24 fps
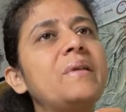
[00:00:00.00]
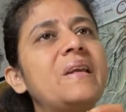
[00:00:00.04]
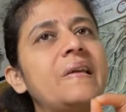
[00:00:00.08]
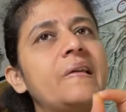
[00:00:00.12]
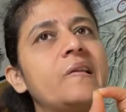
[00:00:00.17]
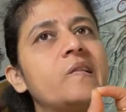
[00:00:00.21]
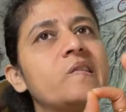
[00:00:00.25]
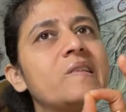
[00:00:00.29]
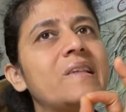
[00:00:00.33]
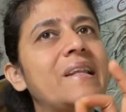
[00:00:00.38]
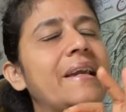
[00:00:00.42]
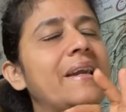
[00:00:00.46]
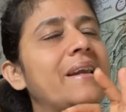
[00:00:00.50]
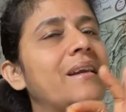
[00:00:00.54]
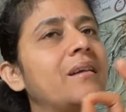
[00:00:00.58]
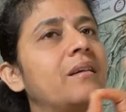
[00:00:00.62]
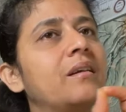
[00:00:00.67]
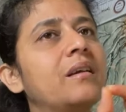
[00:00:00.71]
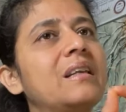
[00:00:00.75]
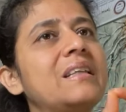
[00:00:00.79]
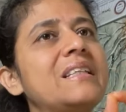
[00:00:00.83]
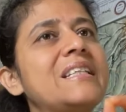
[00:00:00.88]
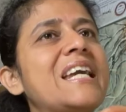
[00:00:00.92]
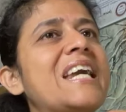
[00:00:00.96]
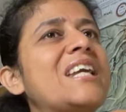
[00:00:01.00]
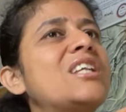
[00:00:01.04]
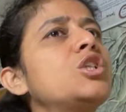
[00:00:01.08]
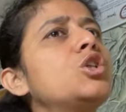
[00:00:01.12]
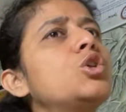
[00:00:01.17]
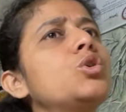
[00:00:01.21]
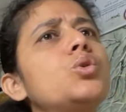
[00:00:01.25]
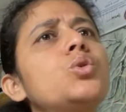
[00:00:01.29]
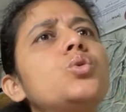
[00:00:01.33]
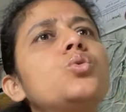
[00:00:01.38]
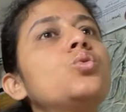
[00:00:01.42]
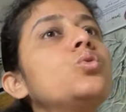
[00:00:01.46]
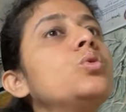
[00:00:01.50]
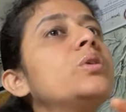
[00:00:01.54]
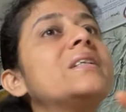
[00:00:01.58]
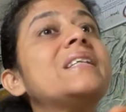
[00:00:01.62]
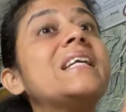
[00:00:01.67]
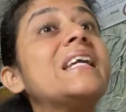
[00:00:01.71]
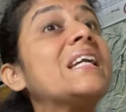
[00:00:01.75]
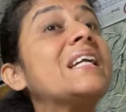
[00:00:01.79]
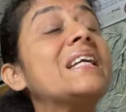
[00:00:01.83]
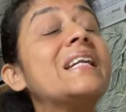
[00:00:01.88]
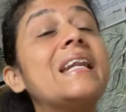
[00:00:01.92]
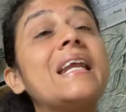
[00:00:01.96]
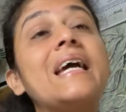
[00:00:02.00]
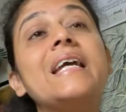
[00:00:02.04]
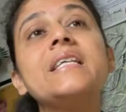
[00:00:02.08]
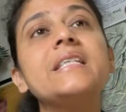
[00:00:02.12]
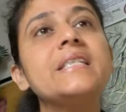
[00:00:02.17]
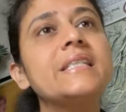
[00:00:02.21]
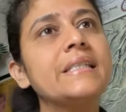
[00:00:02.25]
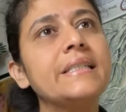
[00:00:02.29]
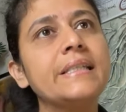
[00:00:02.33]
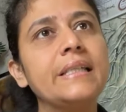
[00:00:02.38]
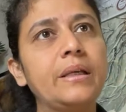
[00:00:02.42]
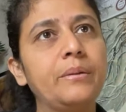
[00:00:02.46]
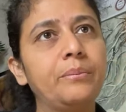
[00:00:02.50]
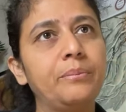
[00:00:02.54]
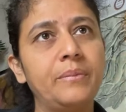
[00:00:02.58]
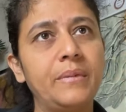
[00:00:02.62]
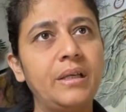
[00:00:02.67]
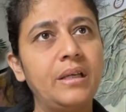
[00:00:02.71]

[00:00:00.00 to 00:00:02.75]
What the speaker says: is like 10 to 2, take a nice sleep.